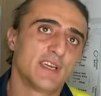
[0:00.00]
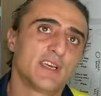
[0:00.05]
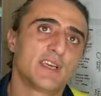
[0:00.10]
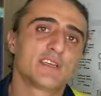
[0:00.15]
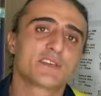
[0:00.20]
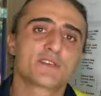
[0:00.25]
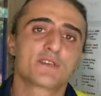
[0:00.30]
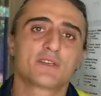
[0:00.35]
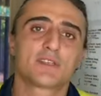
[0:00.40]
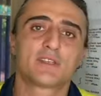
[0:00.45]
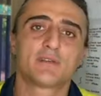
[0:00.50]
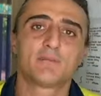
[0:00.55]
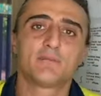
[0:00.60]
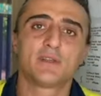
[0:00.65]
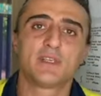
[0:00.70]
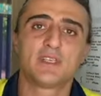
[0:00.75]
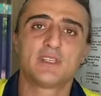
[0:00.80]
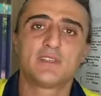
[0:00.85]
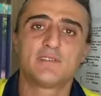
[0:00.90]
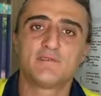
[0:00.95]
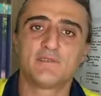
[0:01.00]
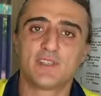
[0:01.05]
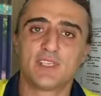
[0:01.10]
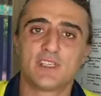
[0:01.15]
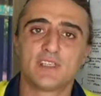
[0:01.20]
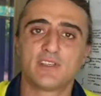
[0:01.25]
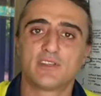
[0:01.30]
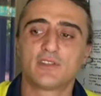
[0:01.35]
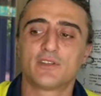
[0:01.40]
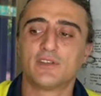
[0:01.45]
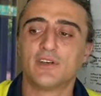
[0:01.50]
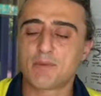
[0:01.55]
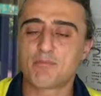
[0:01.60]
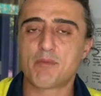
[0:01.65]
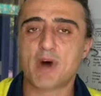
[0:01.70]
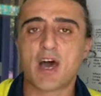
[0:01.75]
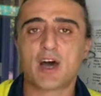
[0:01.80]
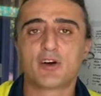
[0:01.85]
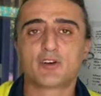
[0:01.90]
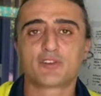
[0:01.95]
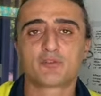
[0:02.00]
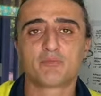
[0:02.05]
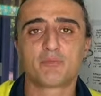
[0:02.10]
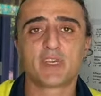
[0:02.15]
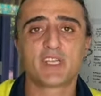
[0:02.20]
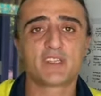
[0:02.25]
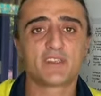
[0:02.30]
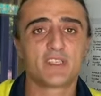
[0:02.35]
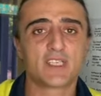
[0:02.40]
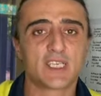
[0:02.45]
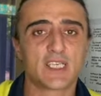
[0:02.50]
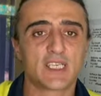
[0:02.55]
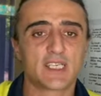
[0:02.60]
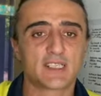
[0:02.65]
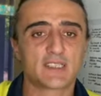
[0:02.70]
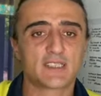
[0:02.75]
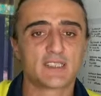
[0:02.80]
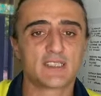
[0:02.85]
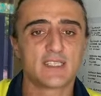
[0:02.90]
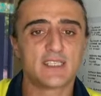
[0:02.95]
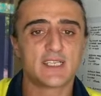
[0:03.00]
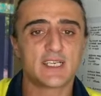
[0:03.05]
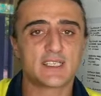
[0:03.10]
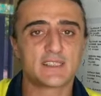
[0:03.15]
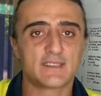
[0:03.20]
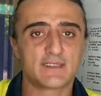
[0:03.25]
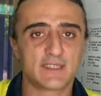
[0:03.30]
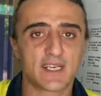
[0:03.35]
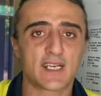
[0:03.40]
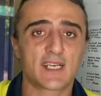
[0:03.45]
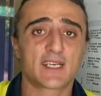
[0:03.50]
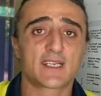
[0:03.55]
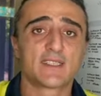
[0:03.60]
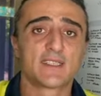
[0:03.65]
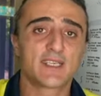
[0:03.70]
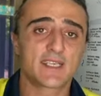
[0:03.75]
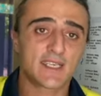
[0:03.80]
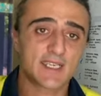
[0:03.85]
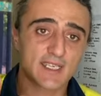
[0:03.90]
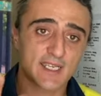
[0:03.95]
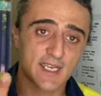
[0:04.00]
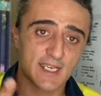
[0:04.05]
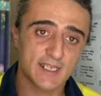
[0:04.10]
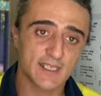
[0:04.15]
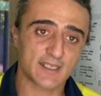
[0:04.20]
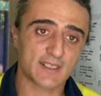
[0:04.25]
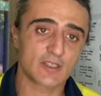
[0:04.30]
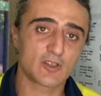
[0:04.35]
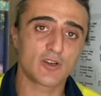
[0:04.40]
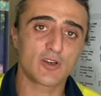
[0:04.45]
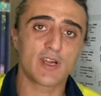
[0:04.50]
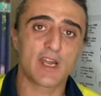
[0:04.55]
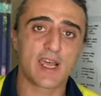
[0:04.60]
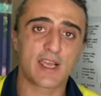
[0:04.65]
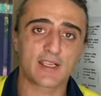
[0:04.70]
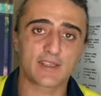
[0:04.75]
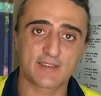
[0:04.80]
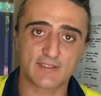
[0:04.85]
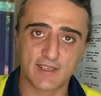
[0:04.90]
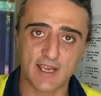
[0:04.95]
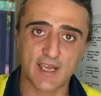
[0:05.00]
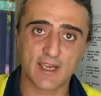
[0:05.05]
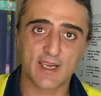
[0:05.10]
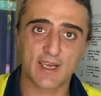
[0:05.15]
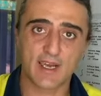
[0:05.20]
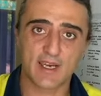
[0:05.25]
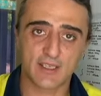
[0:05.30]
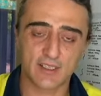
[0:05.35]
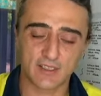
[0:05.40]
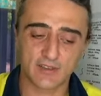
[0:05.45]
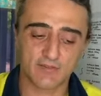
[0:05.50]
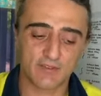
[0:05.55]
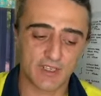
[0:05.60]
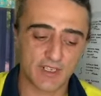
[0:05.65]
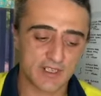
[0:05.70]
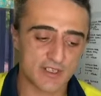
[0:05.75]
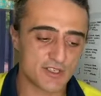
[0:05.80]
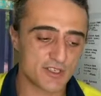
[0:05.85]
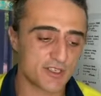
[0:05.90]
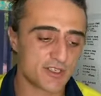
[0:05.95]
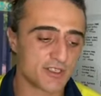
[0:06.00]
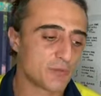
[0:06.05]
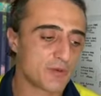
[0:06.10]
is gonna be the video about building the antenna that can collect that kind of energy,